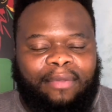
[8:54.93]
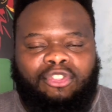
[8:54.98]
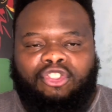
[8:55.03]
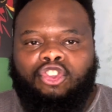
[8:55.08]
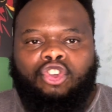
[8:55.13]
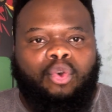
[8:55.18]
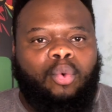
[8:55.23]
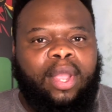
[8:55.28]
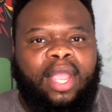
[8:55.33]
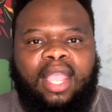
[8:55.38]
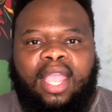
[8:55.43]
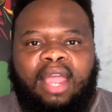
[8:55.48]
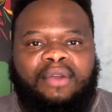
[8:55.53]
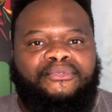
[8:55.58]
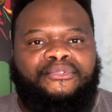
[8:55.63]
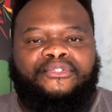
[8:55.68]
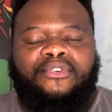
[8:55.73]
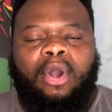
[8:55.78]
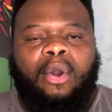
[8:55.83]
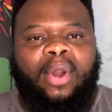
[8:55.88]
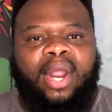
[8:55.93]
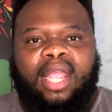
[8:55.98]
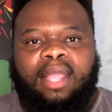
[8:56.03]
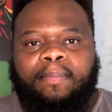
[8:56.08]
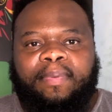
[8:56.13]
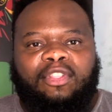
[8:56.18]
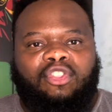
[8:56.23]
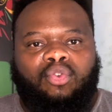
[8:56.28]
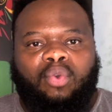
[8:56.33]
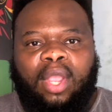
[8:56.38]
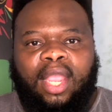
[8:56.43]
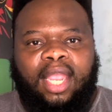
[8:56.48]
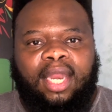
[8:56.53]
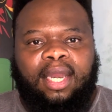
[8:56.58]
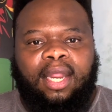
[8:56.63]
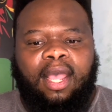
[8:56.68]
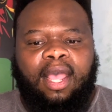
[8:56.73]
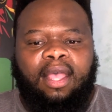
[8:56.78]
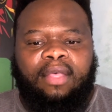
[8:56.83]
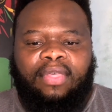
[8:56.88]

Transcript: toing and froing between